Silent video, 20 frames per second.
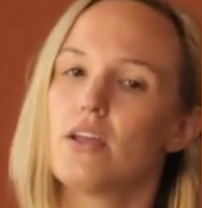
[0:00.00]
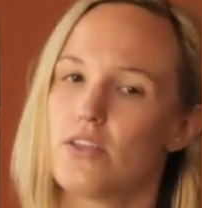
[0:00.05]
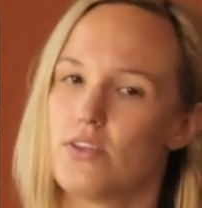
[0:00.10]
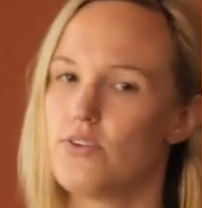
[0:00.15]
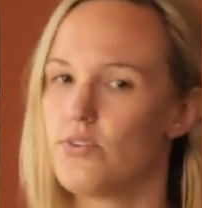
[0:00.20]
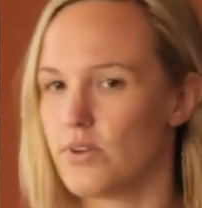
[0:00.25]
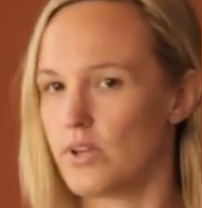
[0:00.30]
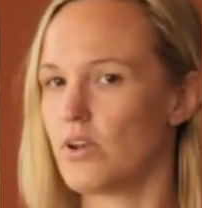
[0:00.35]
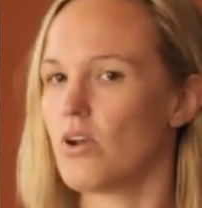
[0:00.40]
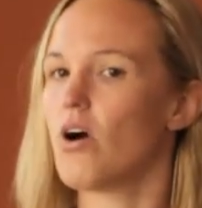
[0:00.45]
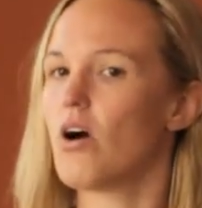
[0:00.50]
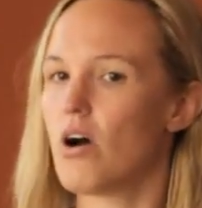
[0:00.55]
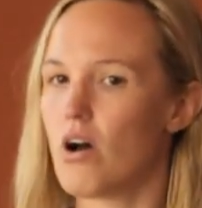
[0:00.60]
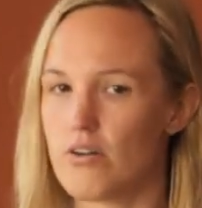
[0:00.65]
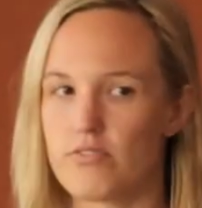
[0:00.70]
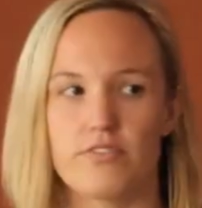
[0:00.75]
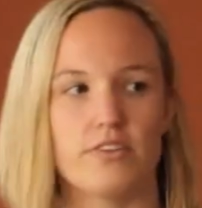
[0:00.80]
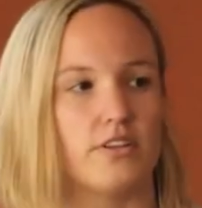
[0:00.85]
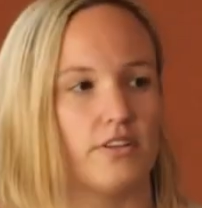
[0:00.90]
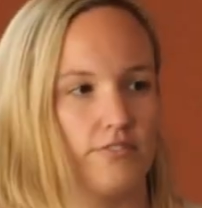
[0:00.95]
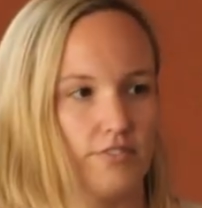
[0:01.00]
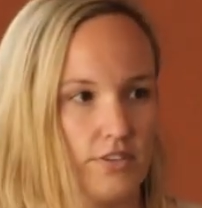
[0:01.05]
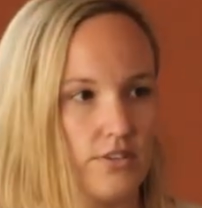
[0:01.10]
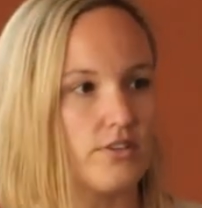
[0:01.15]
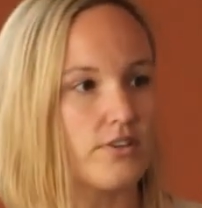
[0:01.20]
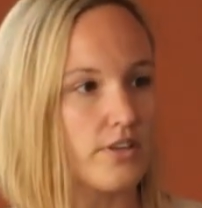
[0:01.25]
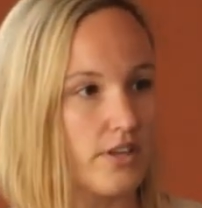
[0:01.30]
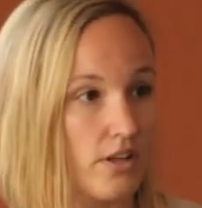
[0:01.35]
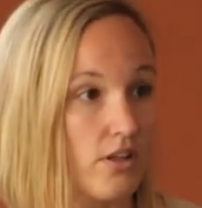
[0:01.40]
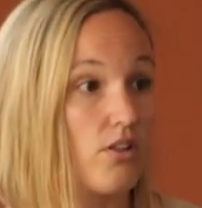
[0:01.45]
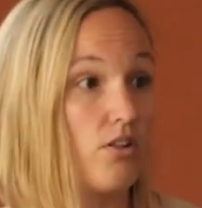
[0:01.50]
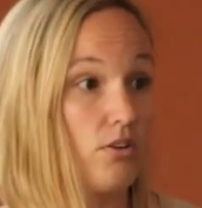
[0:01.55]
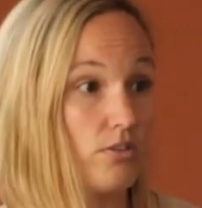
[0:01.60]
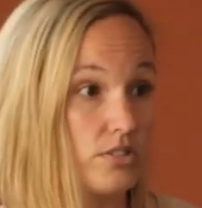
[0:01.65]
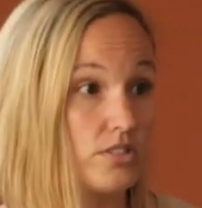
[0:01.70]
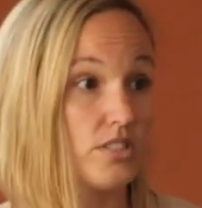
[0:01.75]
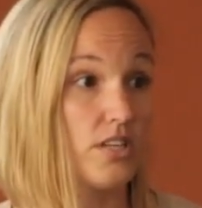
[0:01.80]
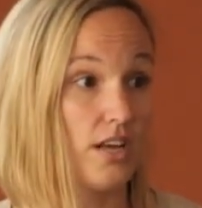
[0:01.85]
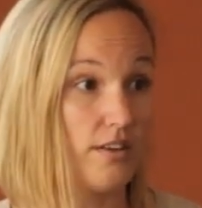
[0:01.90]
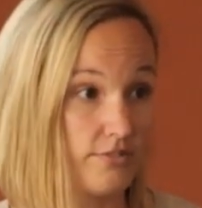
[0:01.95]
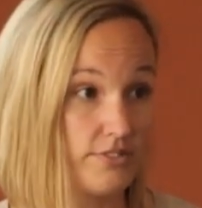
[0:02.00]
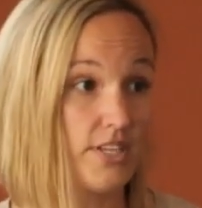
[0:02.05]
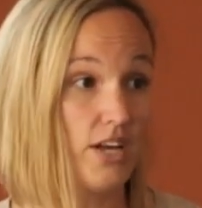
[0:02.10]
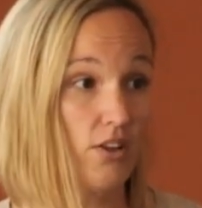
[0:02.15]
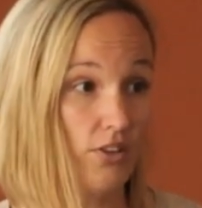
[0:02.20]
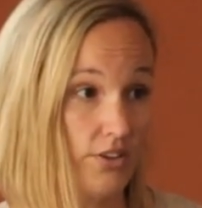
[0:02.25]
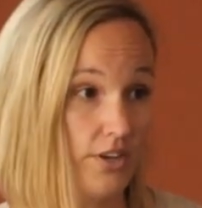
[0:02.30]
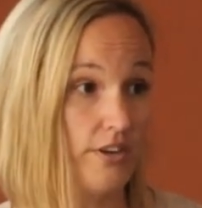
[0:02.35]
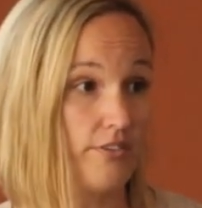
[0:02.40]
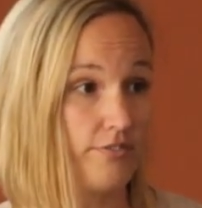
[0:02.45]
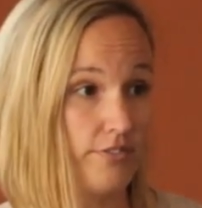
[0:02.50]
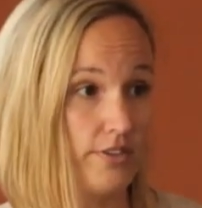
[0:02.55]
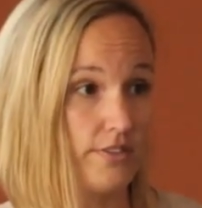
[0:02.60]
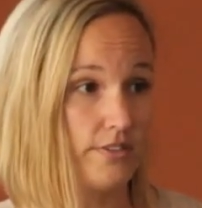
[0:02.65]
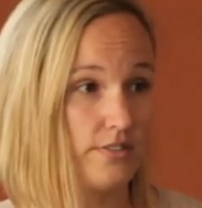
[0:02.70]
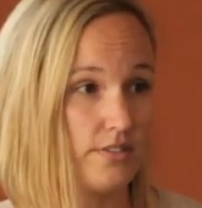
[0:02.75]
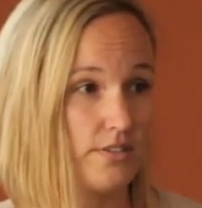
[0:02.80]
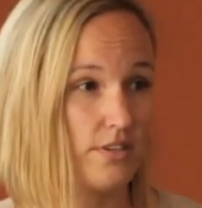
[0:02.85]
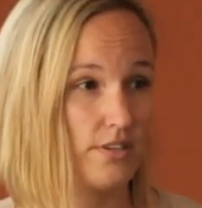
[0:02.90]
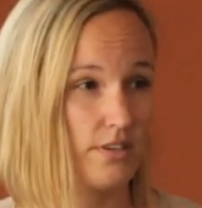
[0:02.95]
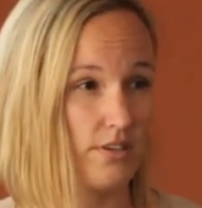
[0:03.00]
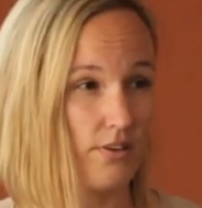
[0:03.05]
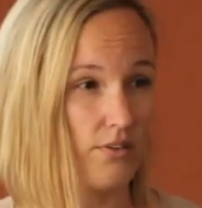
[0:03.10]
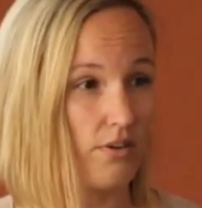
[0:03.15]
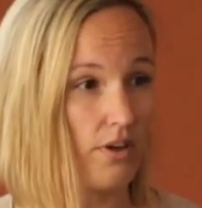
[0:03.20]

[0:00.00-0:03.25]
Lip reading: you can often, if you're looking close enough, tell the difference.